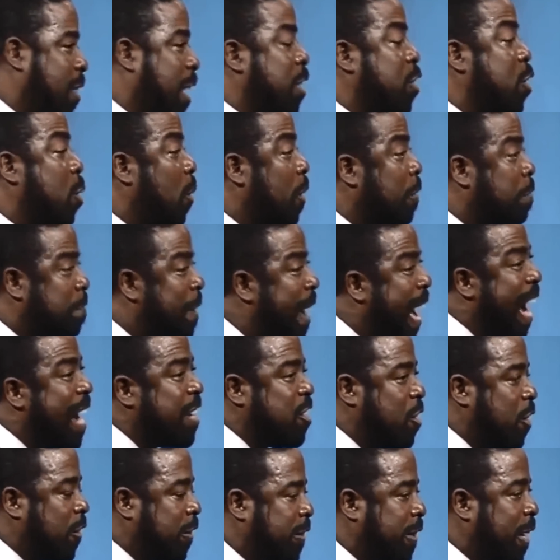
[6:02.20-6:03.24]
and you will find
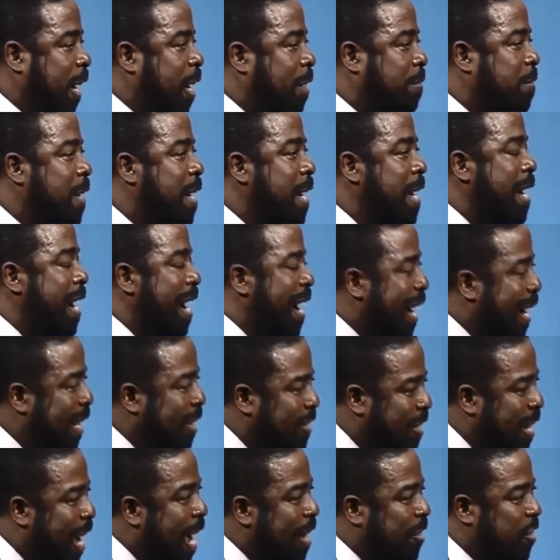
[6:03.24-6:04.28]
yourself
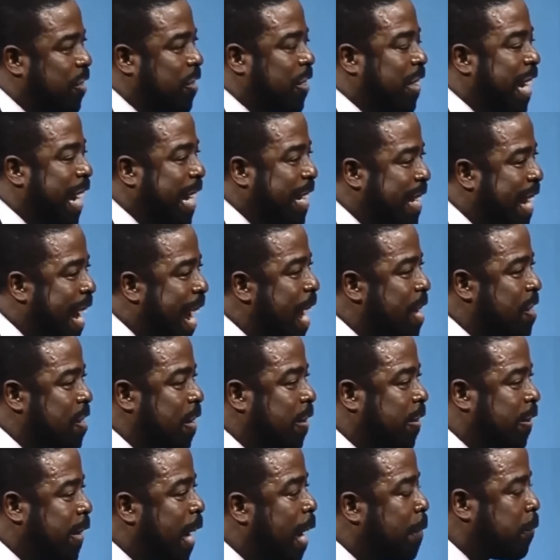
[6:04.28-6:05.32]
unconsciously engaged in
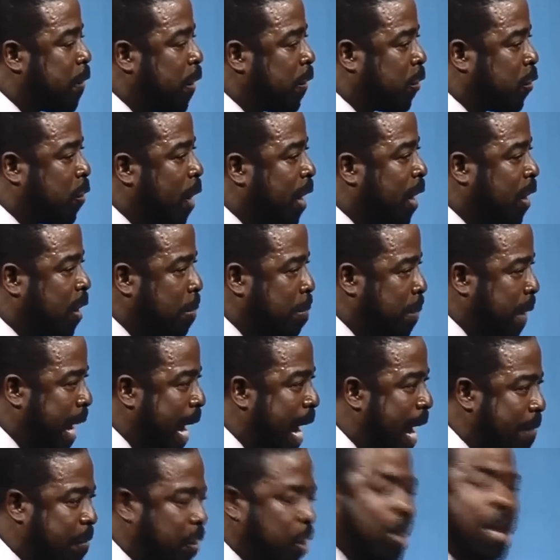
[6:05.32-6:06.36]
self-destructive behavior.